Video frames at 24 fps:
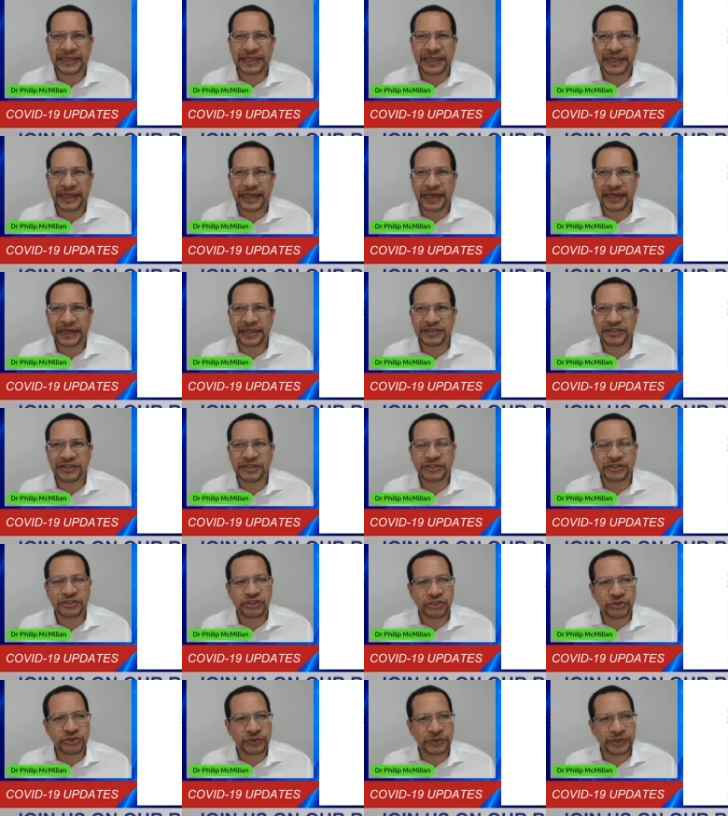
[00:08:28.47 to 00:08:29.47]
I'll add
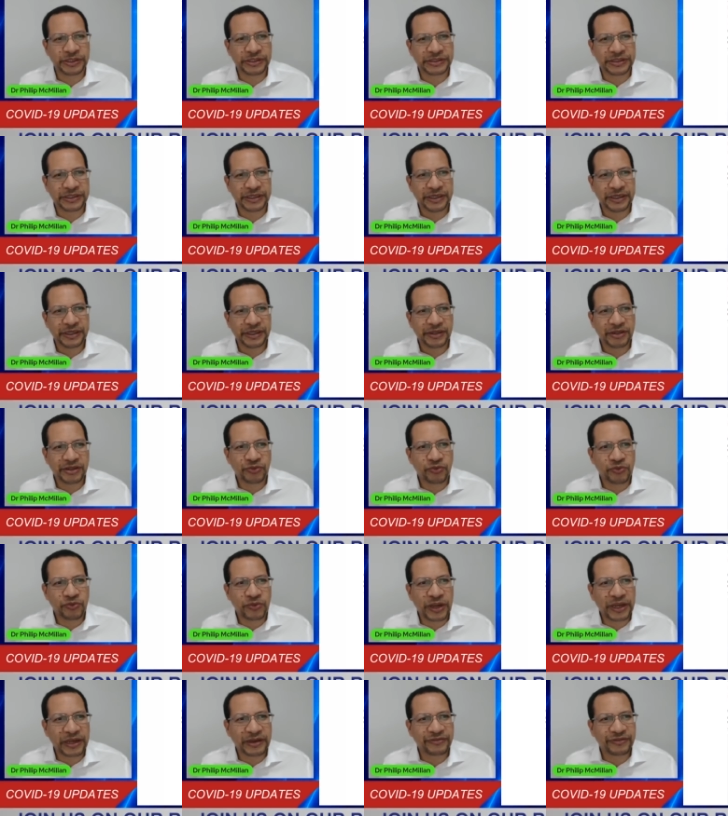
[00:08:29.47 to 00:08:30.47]
to it the
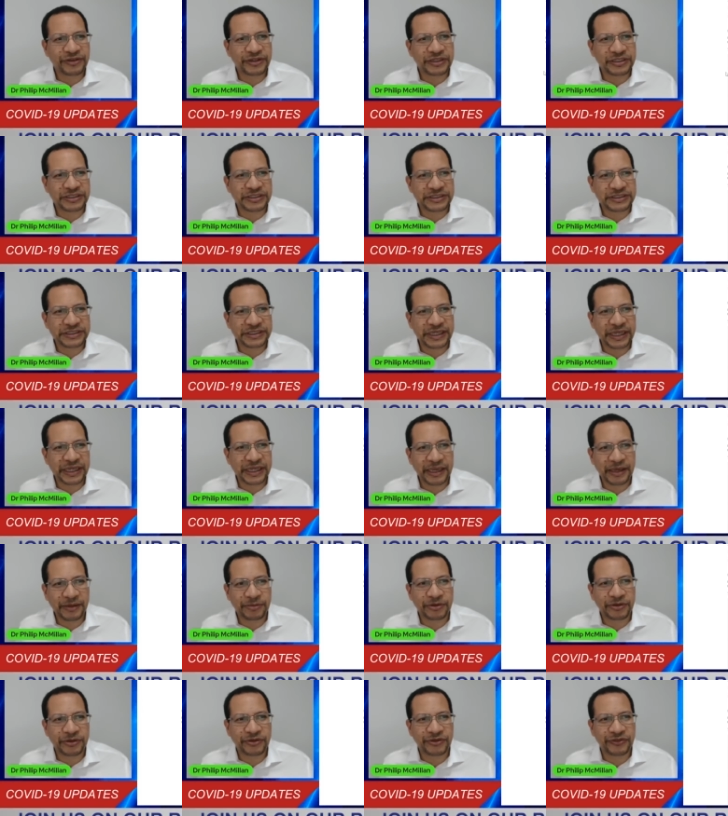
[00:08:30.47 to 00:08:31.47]
relevant
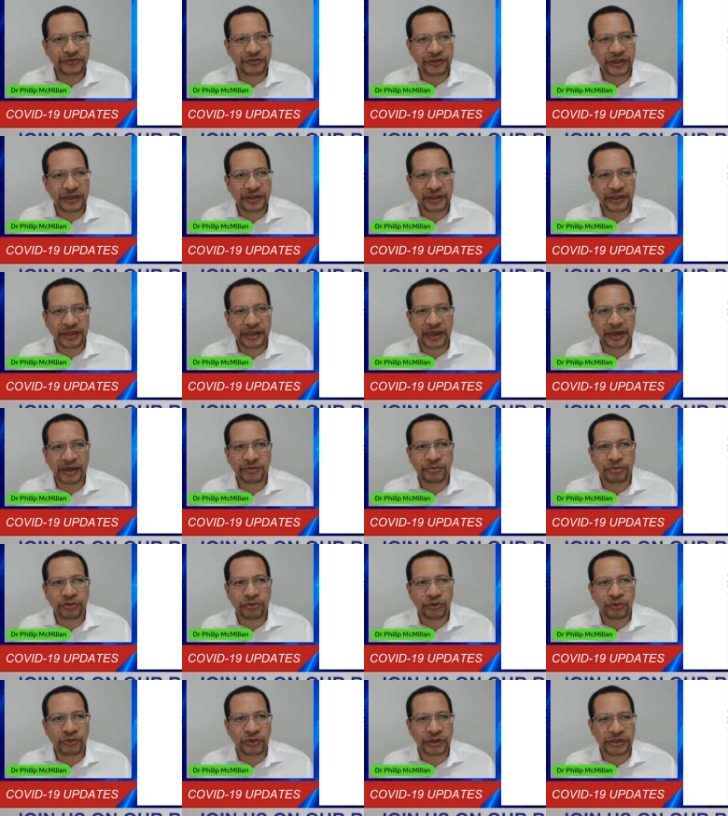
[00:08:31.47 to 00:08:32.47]
tables that they had
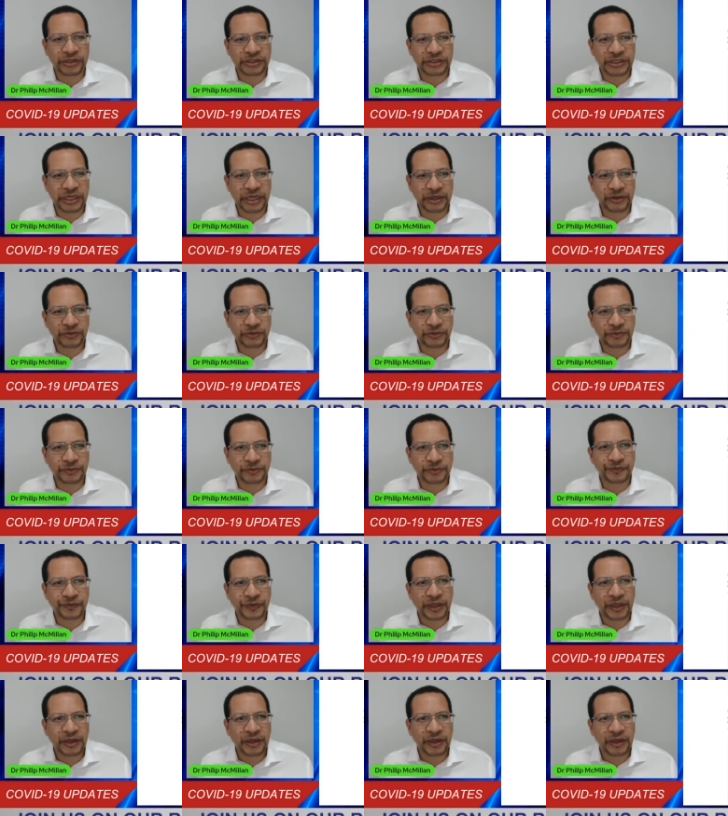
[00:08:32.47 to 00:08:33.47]
broken down.
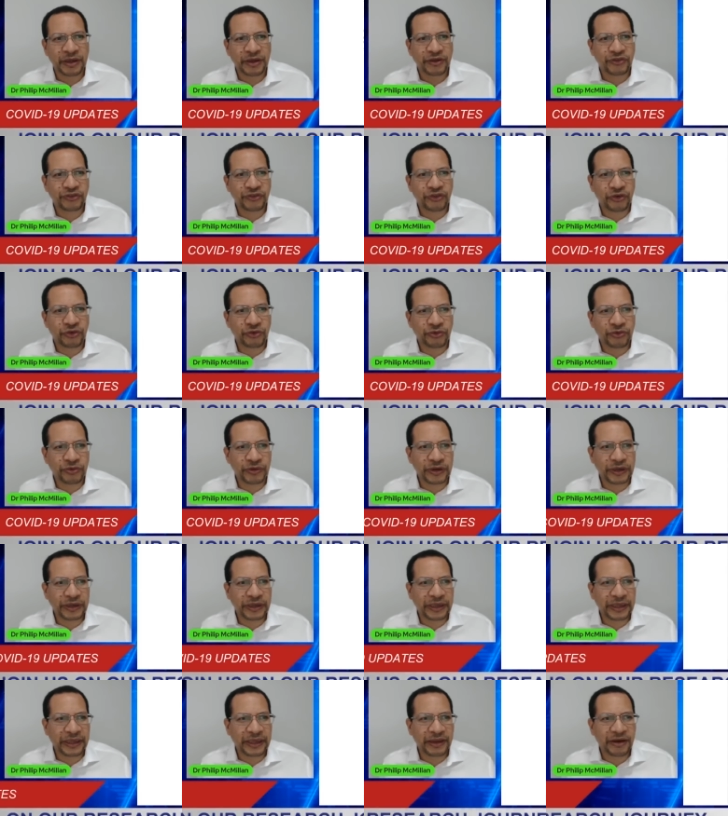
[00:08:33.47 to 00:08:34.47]
So
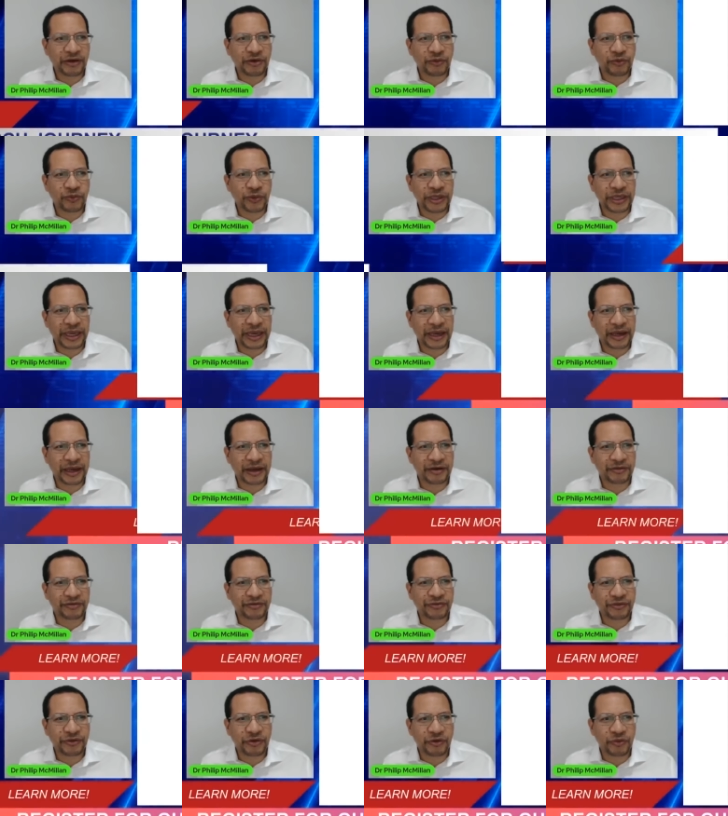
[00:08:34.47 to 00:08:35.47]
here we
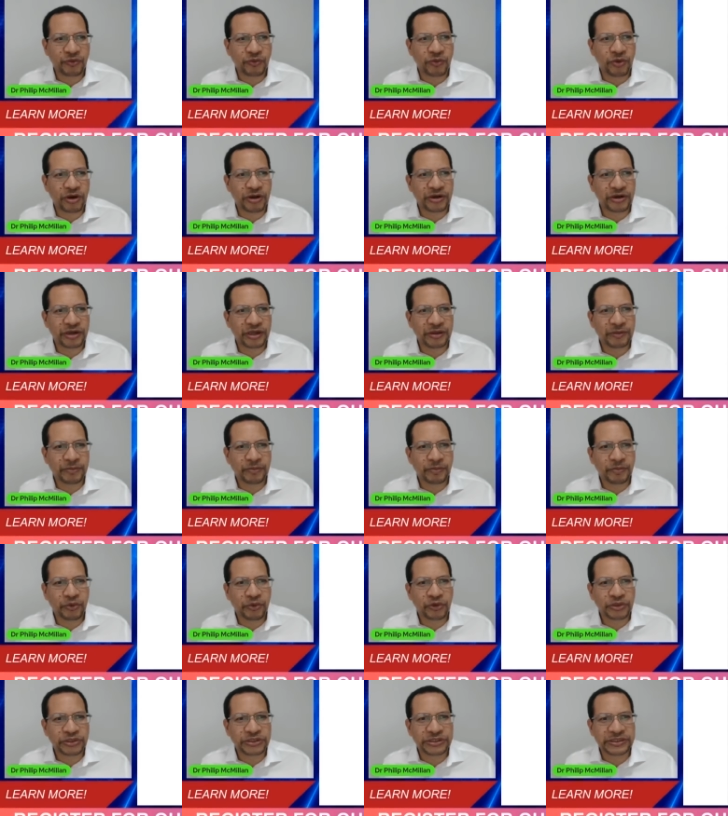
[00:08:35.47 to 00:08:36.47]
have one
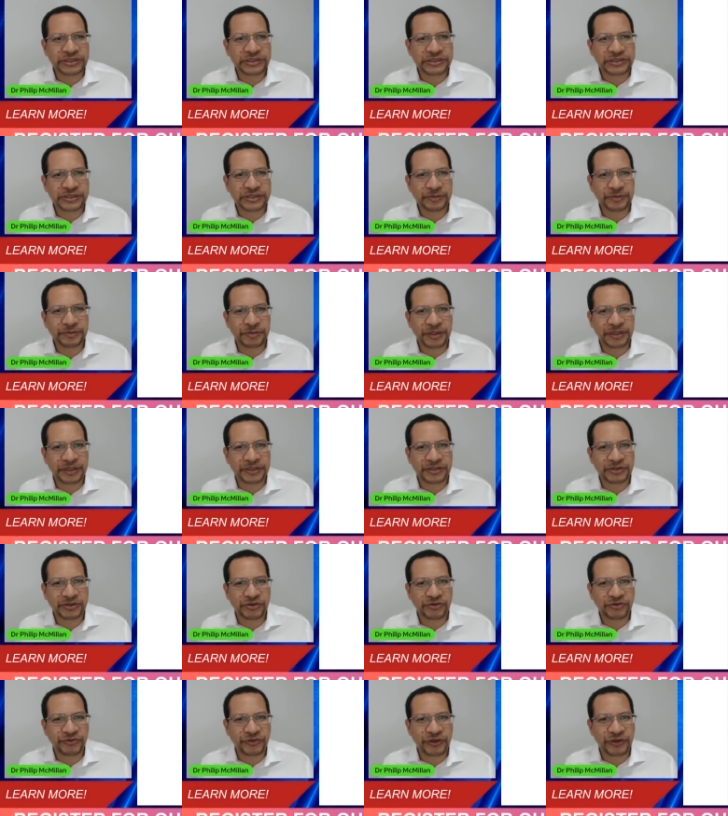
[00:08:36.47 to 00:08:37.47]
important bit
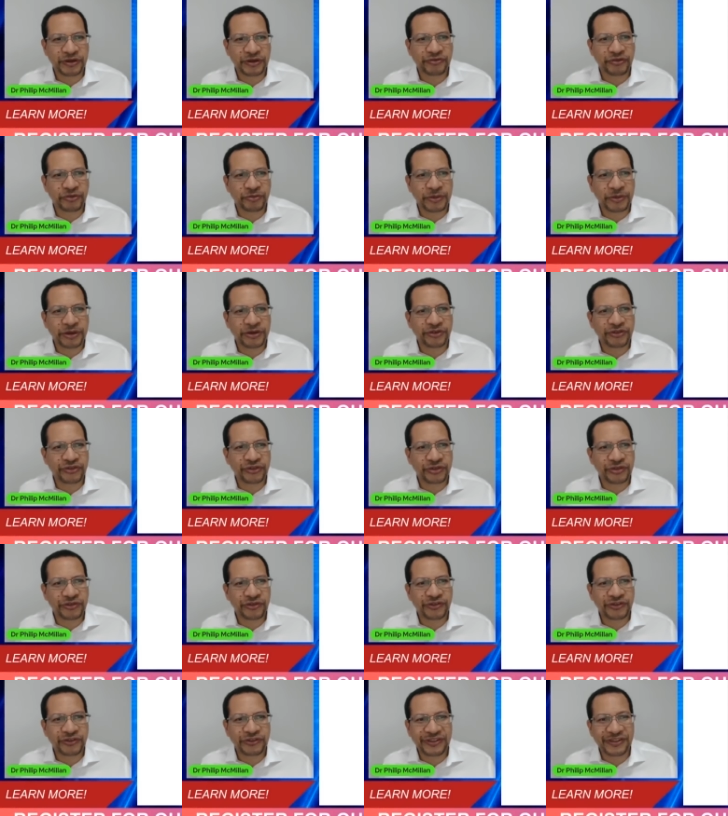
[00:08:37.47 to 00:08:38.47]
of information.
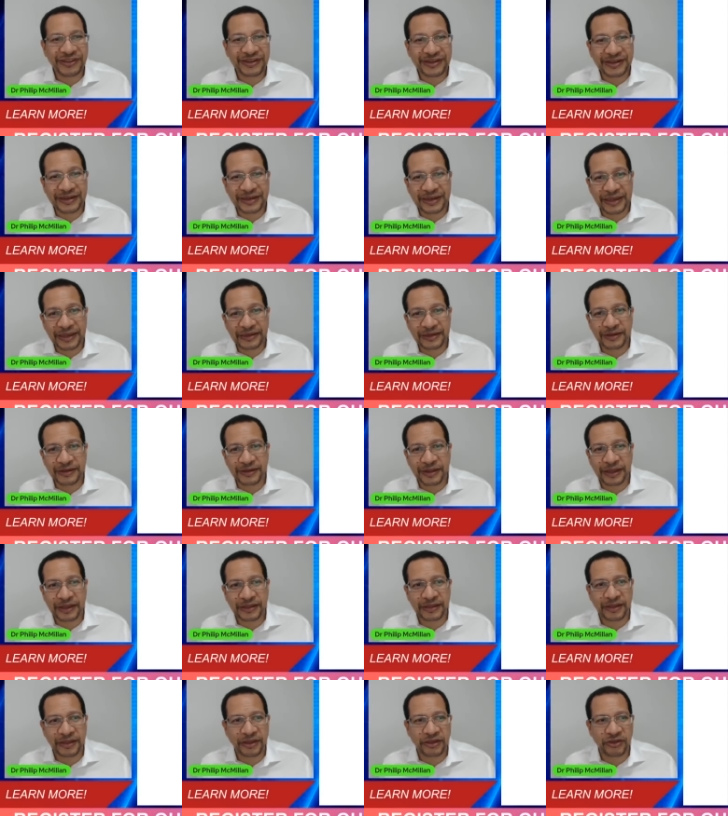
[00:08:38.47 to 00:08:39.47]
This is the data
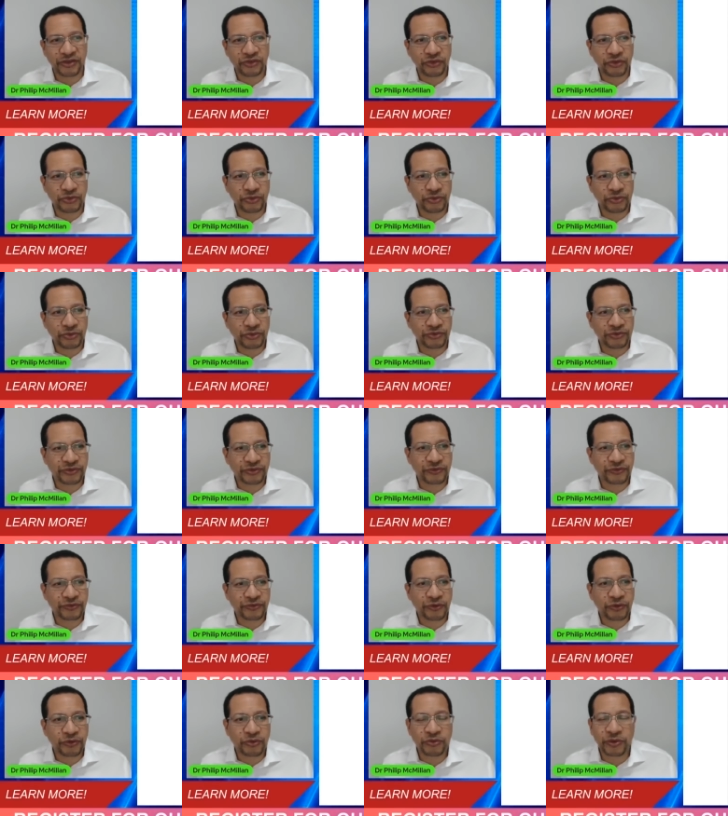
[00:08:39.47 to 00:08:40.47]
that they used
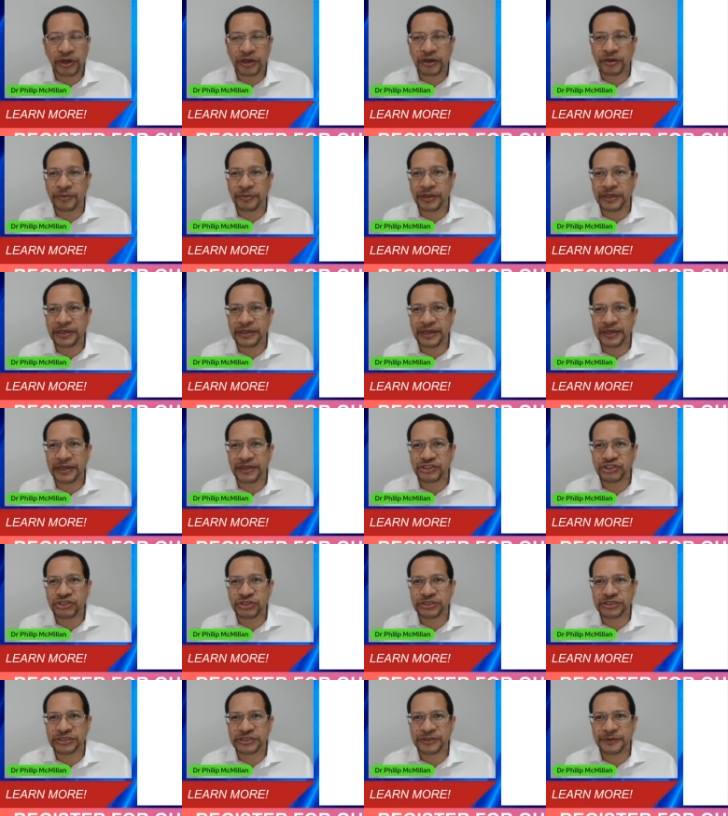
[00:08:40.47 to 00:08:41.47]
for
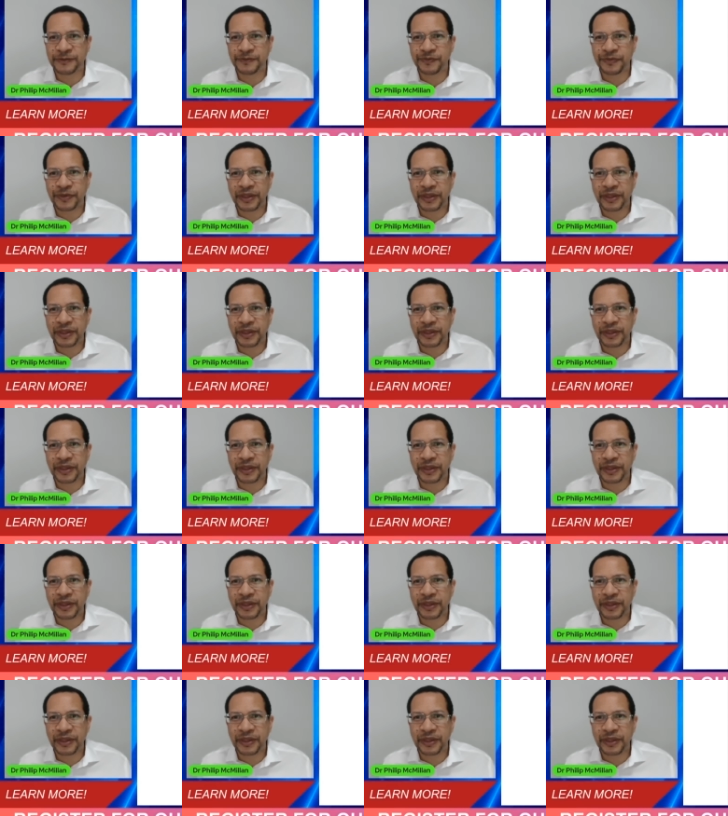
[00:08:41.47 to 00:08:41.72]
recommendations.